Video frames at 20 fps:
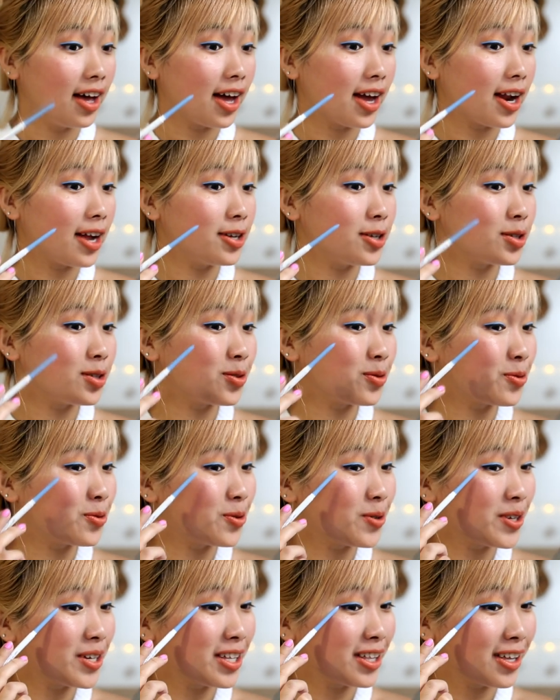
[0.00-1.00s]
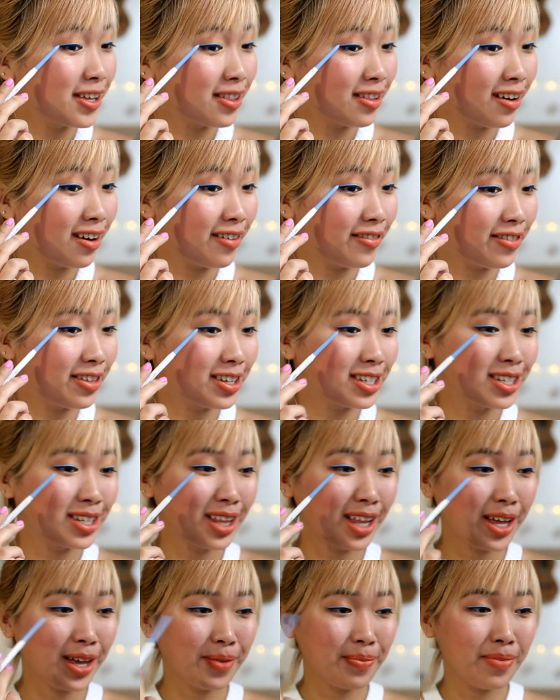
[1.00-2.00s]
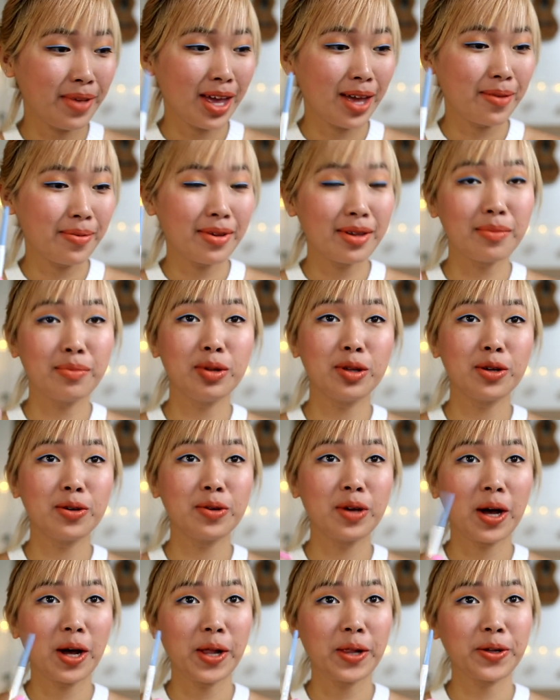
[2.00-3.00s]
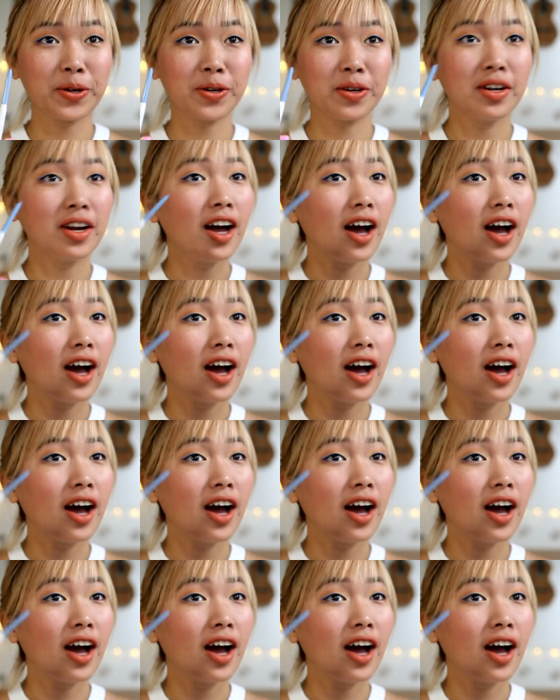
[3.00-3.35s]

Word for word: And I just really love this like baby blue color.